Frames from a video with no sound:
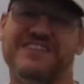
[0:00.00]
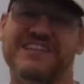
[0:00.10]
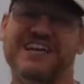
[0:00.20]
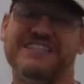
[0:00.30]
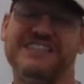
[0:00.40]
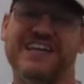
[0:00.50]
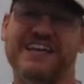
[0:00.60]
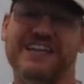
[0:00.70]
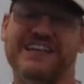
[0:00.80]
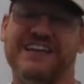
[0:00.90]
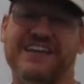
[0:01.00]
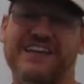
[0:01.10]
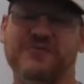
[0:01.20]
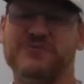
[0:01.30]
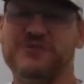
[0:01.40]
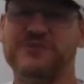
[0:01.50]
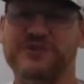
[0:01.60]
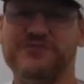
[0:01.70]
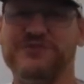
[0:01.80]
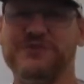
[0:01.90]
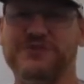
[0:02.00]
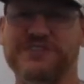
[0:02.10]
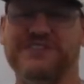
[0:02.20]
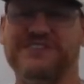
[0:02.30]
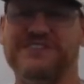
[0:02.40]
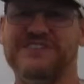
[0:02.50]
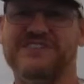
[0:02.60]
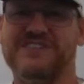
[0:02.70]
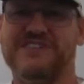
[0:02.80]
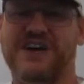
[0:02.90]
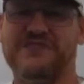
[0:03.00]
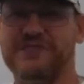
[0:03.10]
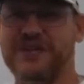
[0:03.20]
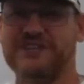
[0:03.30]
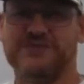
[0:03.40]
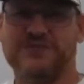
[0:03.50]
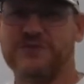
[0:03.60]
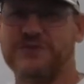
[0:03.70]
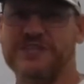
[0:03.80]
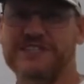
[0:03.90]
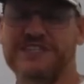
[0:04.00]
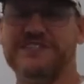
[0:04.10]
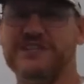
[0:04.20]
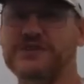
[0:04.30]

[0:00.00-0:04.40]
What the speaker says: the nice lady that helps you with your fuel and often makes really tasty